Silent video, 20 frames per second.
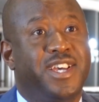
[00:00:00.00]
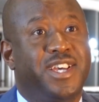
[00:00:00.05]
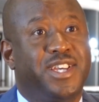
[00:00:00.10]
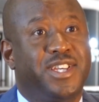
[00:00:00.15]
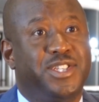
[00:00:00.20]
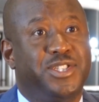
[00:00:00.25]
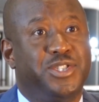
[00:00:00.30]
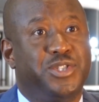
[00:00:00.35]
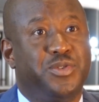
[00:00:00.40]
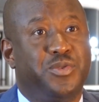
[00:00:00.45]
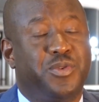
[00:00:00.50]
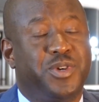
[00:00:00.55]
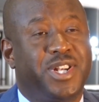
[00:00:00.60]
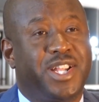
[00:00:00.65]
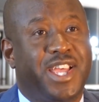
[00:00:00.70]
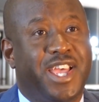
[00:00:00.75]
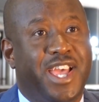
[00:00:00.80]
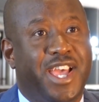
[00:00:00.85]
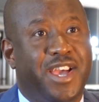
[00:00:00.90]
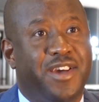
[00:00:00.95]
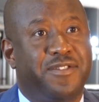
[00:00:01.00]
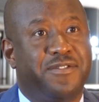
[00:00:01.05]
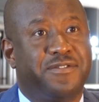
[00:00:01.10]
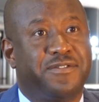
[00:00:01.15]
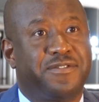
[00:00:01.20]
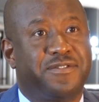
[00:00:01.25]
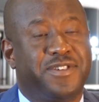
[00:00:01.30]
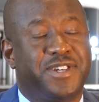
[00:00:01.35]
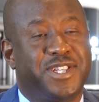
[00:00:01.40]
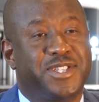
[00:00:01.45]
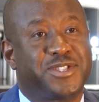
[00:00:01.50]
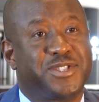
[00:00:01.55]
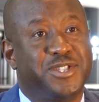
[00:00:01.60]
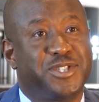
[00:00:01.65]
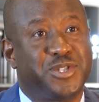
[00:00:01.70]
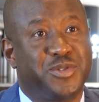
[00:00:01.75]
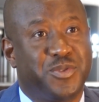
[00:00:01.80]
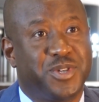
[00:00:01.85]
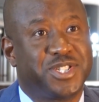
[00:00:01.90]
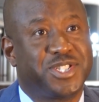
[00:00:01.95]
you will have a
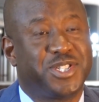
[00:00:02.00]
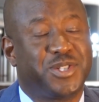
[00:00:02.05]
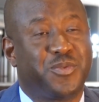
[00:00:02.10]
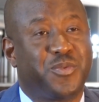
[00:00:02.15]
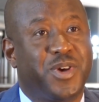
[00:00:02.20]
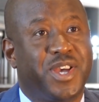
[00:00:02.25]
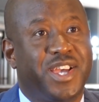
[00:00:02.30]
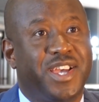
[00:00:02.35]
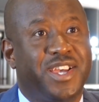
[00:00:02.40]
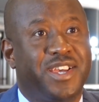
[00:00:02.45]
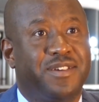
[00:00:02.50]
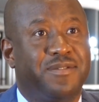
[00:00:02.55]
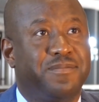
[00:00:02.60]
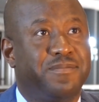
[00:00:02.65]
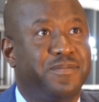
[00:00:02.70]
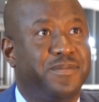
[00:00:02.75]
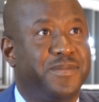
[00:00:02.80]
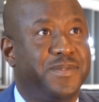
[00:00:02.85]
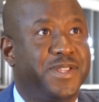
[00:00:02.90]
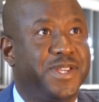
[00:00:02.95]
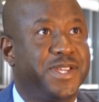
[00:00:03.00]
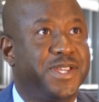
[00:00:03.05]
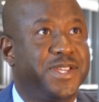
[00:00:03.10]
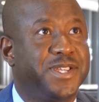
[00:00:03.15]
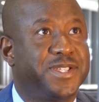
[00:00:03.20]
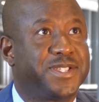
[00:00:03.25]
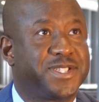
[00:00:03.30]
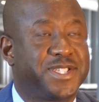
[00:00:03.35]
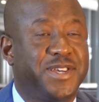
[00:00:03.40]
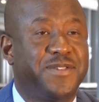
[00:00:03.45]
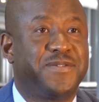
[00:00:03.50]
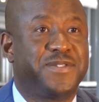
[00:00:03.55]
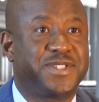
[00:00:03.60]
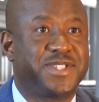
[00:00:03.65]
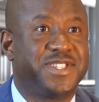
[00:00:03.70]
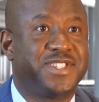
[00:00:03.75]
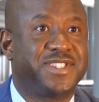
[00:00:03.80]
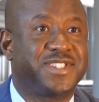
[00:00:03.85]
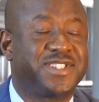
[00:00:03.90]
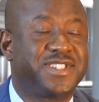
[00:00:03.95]
situation where the
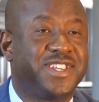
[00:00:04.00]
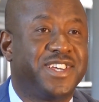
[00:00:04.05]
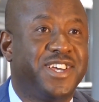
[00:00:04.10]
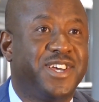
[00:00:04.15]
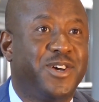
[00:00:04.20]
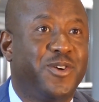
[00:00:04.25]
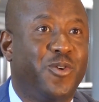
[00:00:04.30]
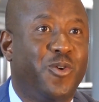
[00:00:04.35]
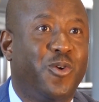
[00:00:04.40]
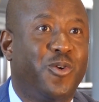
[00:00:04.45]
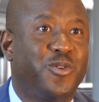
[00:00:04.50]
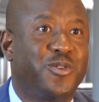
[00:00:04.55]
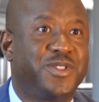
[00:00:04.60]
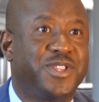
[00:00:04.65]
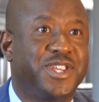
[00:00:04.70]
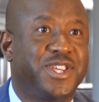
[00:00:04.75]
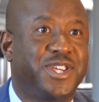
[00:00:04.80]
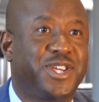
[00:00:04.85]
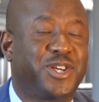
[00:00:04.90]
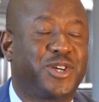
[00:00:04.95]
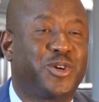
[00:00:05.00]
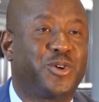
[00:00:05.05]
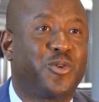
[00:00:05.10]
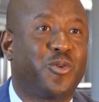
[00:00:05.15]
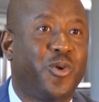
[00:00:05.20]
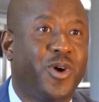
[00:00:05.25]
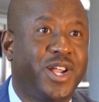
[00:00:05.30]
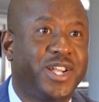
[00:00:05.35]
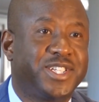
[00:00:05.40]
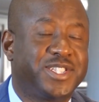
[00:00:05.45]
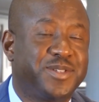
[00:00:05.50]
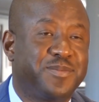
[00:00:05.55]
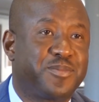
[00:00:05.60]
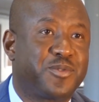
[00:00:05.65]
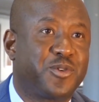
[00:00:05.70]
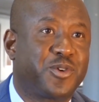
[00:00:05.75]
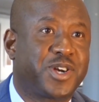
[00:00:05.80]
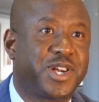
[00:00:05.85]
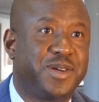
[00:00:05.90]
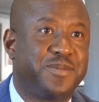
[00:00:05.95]
services or the quality
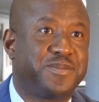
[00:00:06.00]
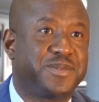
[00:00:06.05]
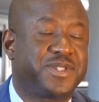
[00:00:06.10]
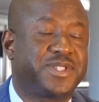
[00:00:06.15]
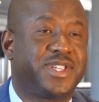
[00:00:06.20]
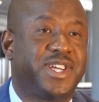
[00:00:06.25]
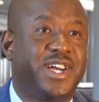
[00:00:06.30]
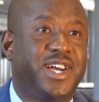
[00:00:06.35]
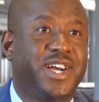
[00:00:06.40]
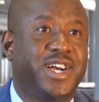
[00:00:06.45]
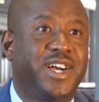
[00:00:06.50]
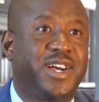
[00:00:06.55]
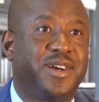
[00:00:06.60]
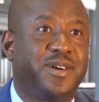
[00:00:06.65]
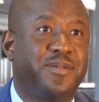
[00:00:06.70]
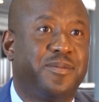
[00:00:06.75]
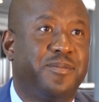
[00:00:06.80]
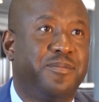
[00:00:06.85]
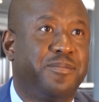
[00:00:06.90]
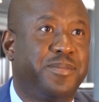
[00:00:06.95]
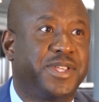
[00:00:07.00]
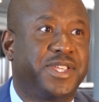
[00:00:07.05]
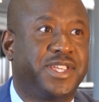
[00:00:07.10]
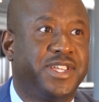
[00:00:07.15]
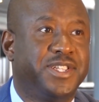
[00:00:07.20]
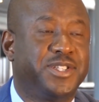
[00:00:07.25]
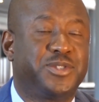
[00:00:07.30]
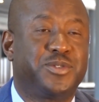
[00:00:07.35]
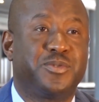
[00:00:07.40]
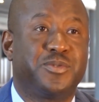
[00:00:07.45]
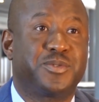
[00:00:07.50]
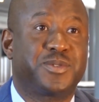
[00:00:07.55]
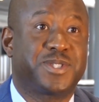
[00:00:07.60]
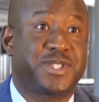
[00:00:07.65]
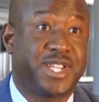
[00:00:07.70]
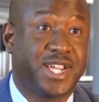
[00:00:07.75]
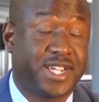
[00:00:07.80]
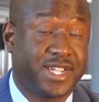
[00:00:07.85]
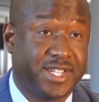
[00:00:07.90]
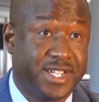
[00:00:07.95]
programs begin to
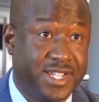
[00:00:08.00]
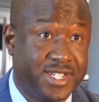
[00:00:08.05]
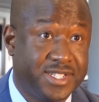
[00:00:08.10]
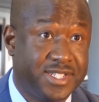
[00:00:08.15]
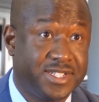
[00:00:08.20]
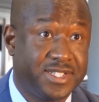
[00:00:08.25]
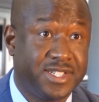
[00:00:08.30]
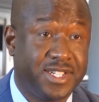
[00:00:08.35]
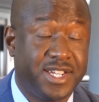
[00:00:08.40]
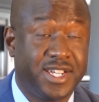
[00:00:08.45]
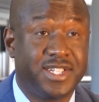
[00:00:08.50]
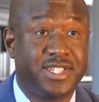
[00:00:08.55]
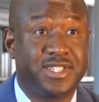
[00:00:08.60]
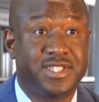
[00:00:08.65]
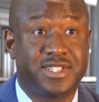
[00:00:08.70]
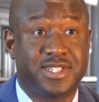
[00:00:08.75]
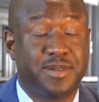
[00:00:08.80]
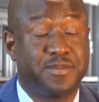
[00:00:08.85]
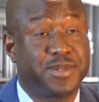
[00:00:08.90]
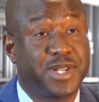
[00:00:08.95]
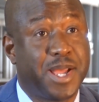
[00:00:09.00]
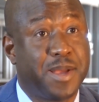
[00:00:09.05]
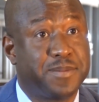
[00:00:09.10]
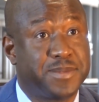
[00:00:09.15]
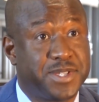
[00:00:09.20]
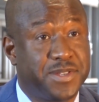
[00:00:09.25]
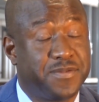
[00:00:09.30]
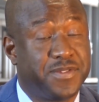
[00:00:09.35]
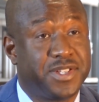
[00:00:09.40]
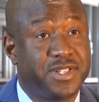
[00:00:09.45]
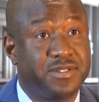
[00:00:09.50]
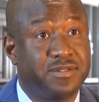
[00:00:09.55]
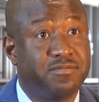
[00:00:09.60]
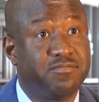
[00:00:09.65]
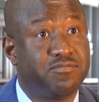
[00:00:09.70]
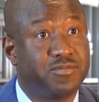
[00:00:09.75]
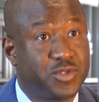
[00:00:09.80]
stagnate and sometimes even